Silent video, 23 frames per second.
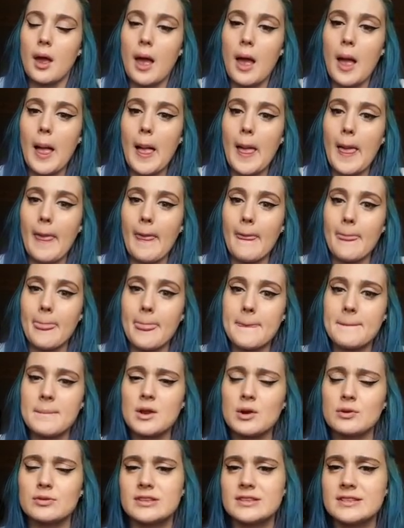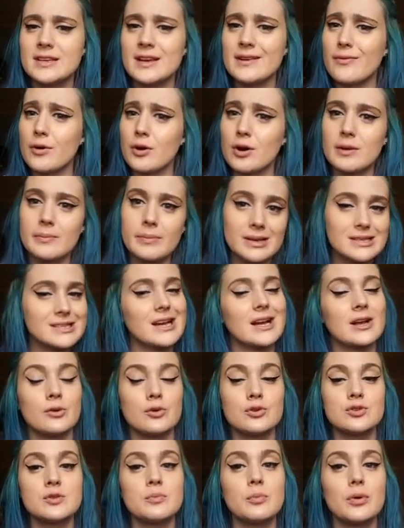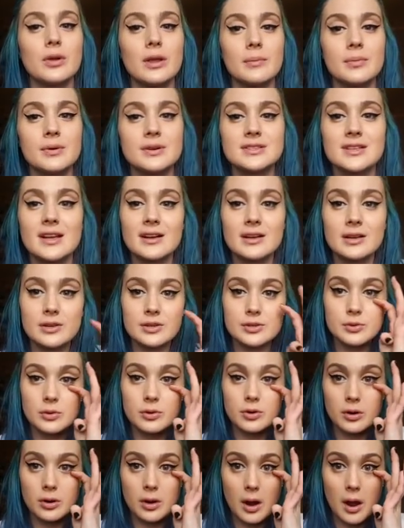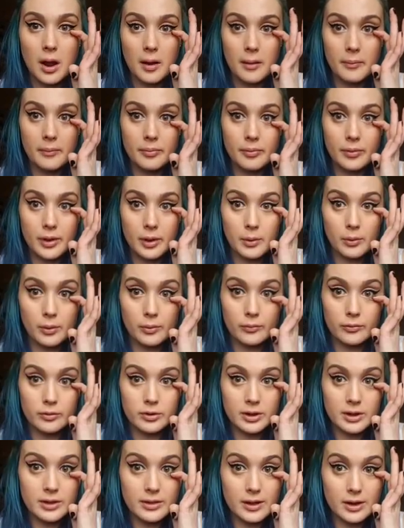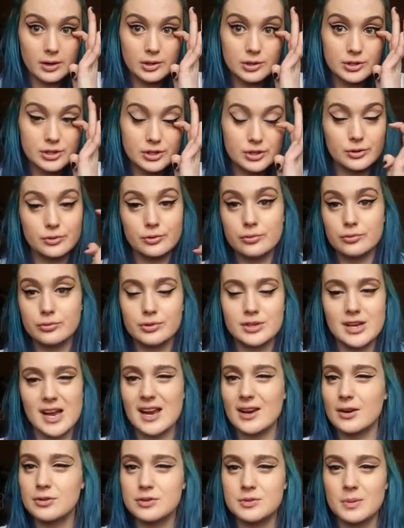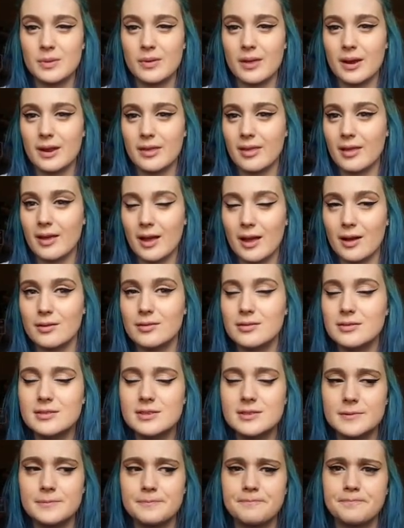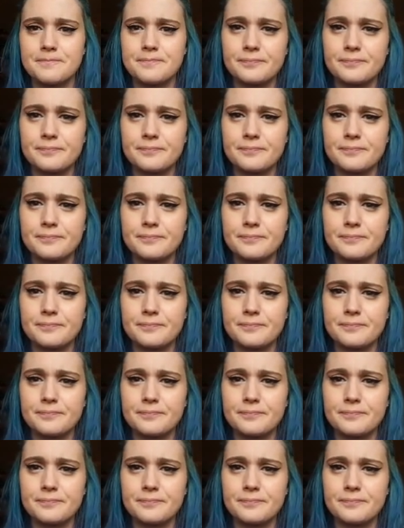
Um, you know, since I've already been diagnosed with borderline personality disorder, um, they weren't really there to diagnose me with anything else.